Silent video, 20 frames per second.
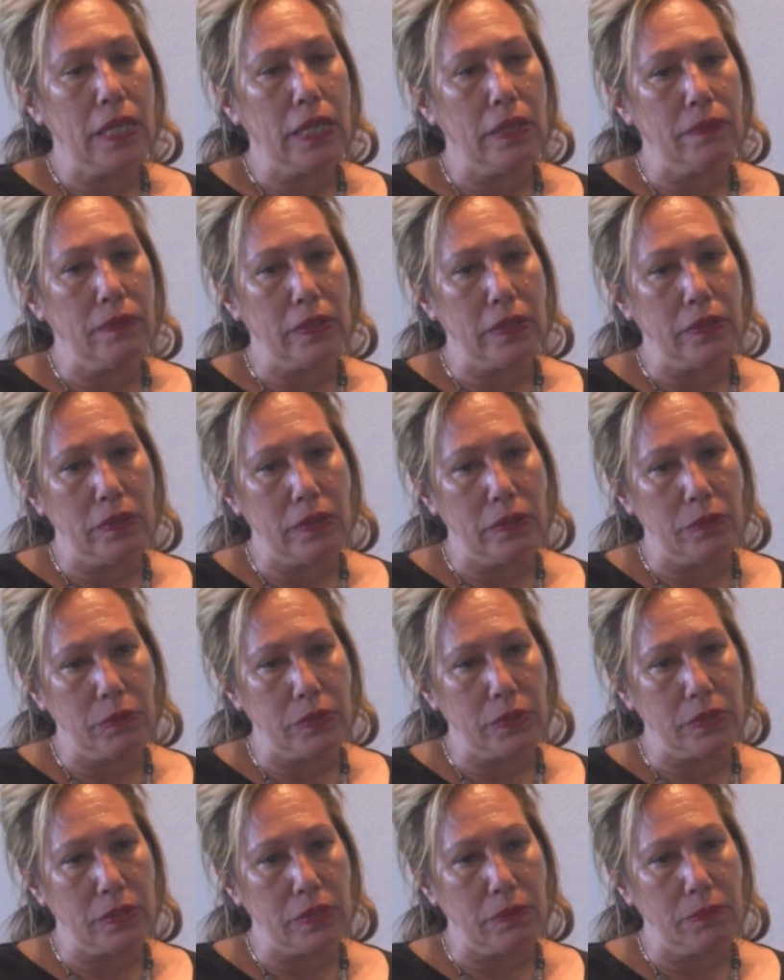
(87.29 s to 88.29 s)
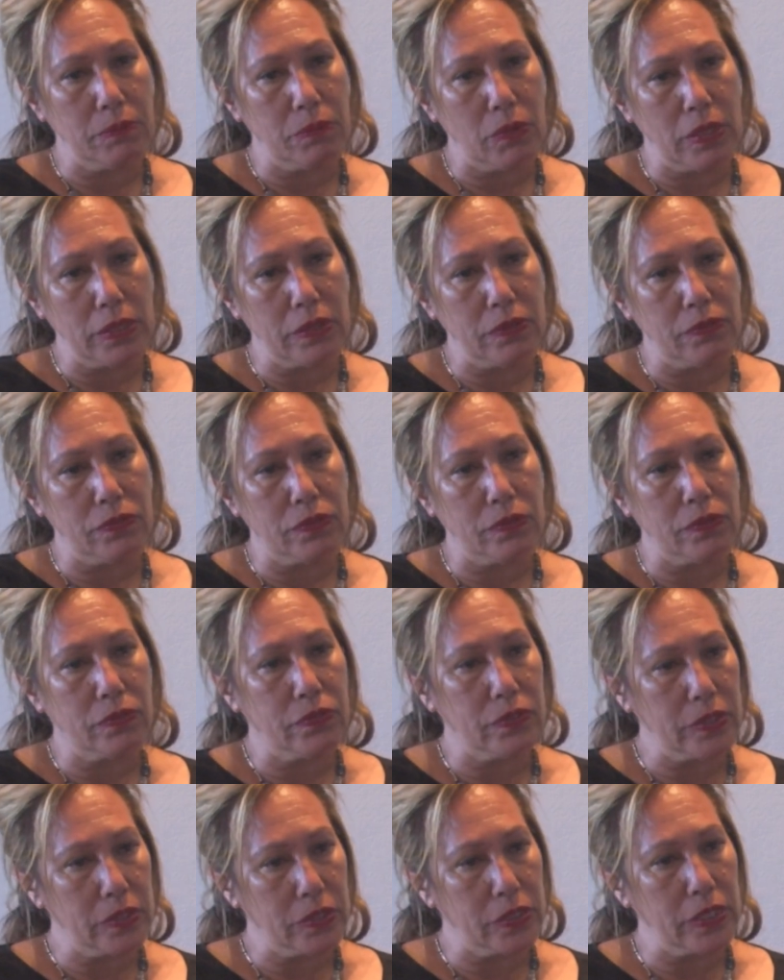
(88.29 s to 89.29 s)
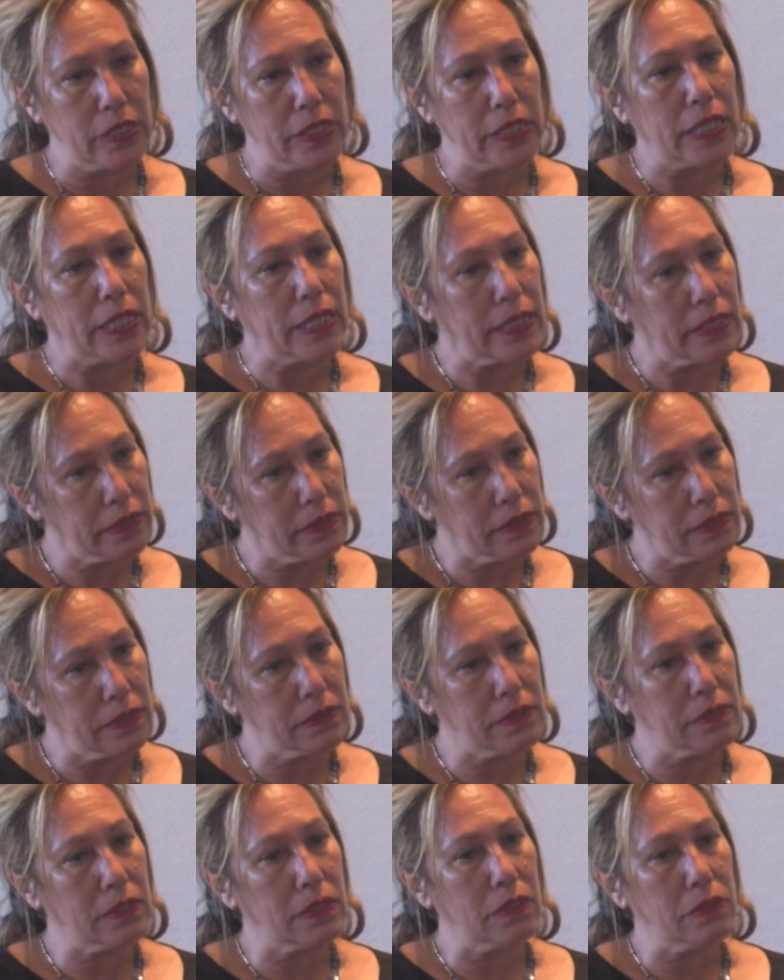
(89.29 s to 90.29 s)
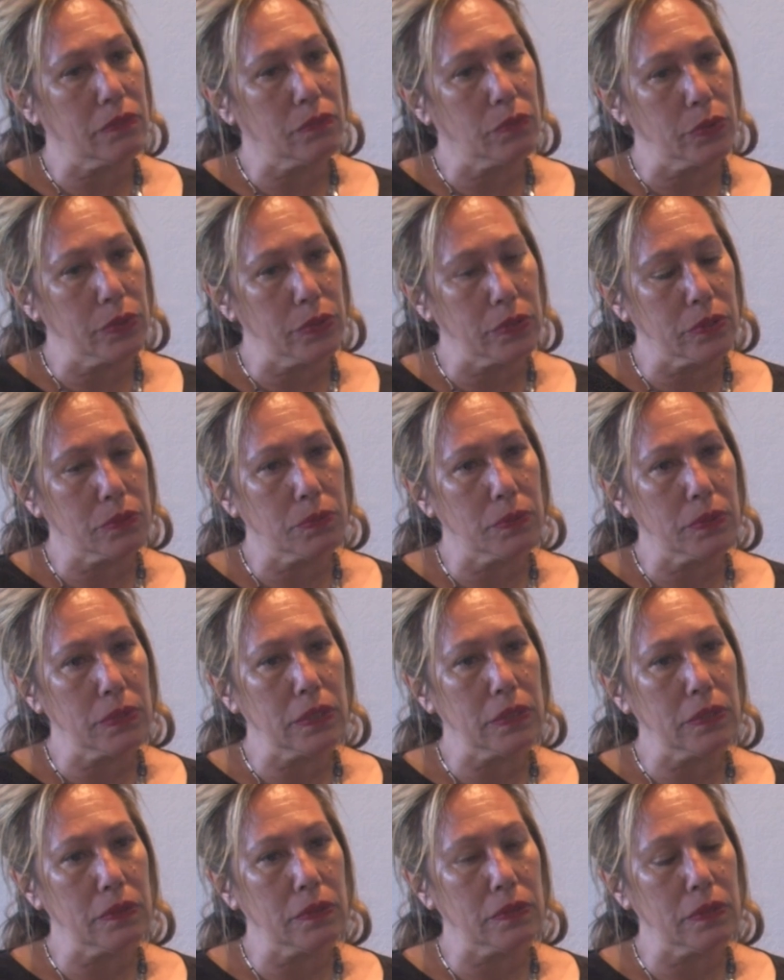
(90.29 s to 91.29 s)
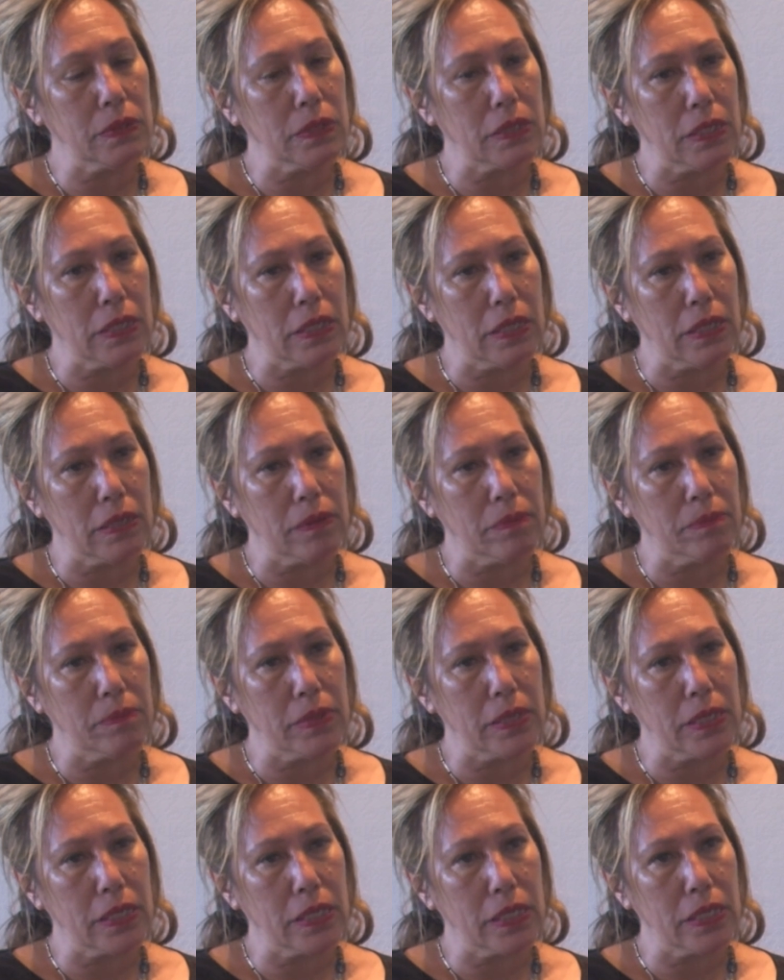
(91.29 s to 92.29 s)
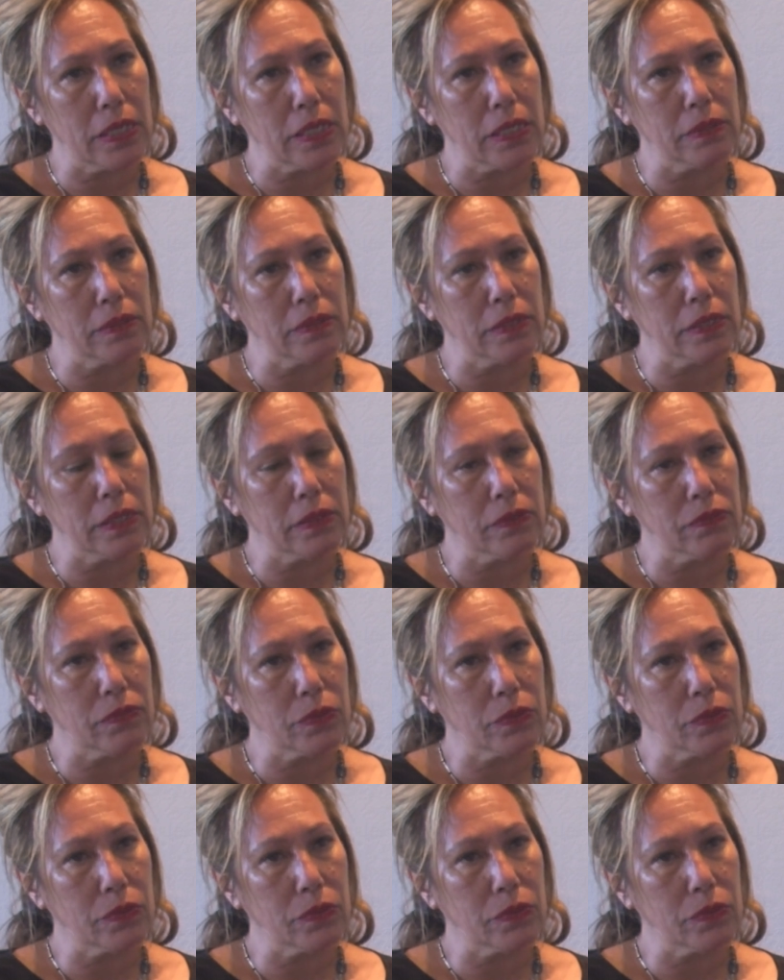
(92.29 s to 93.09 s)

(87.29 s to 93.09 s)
And then there were some wonderful Fijian artists that I've worked with. And then, of